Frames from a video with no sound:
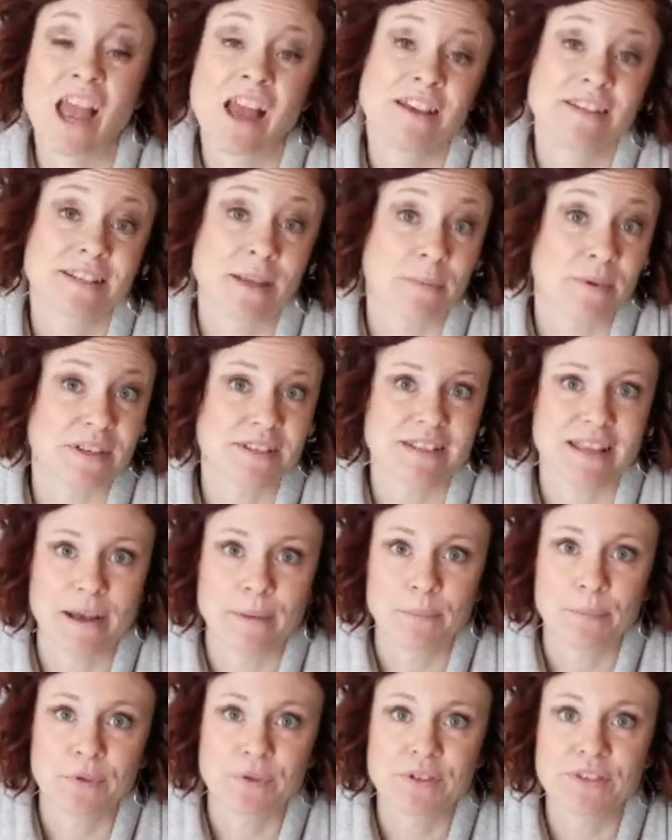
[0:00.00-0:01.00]
Some
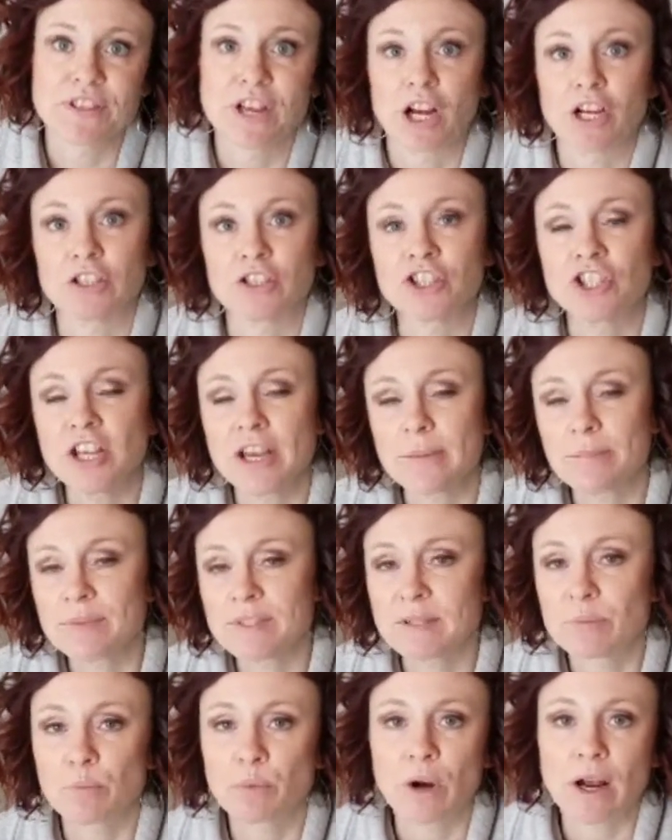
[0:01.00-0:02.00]
examples are
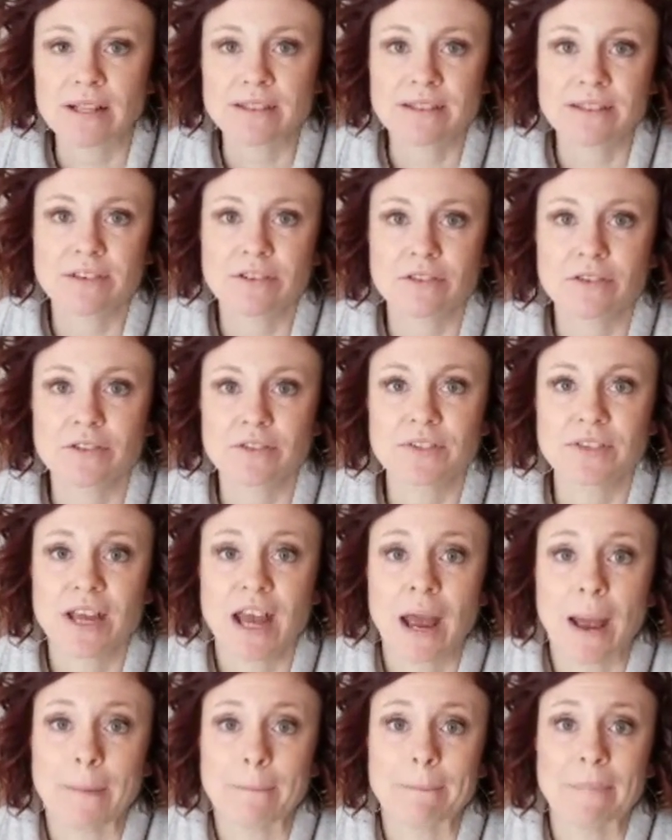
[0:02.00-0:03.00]
chips, pretzels,
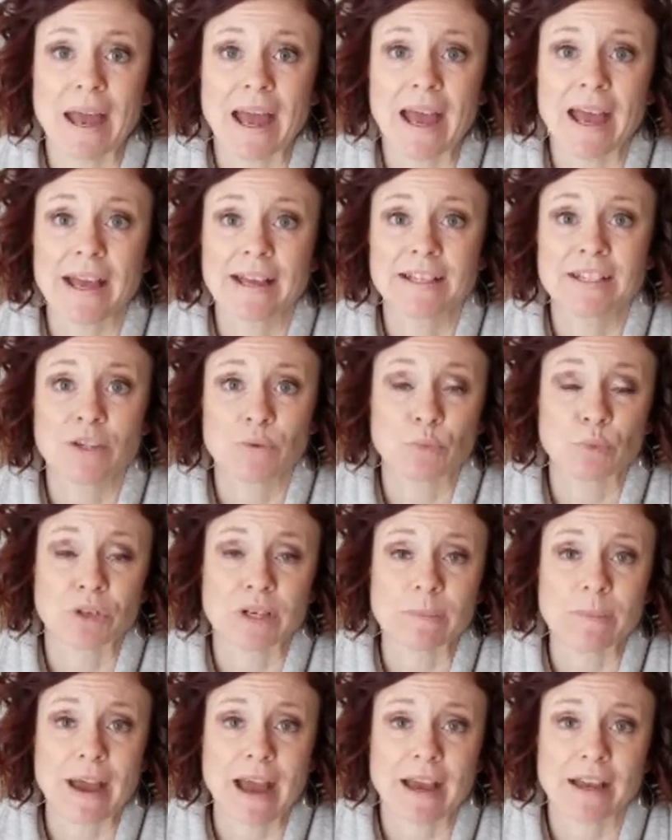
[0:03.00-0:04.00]
bagged and
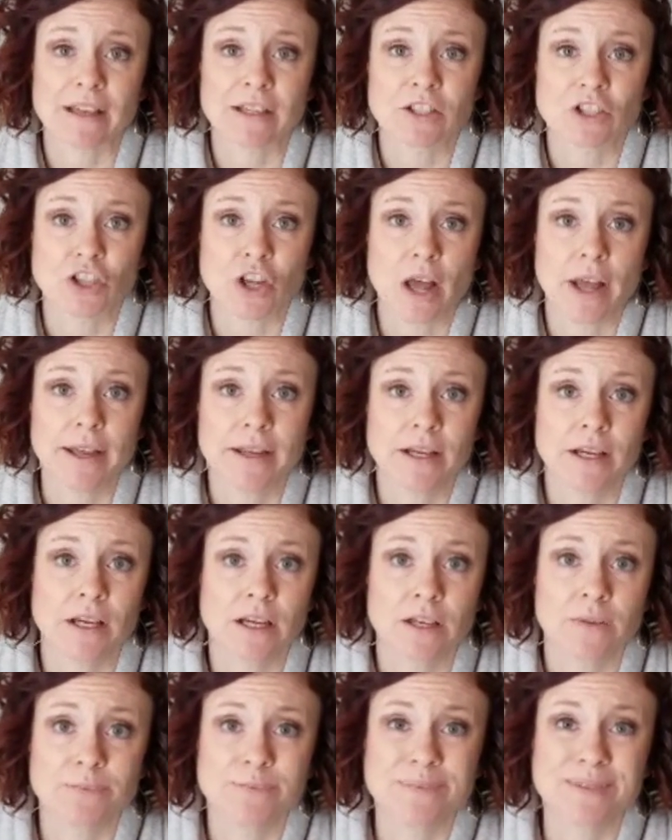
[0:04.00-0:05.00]
prepackaged
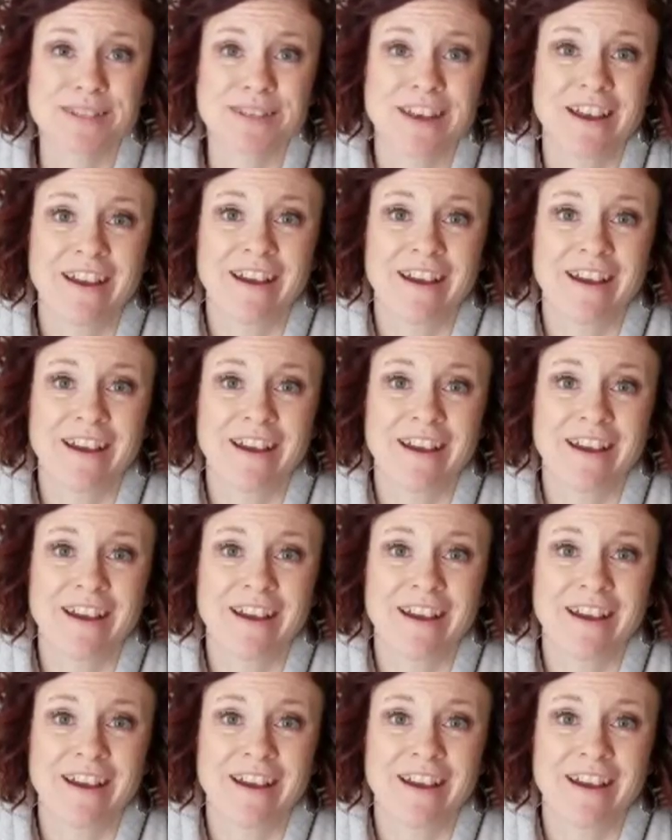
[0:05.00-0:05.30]
items.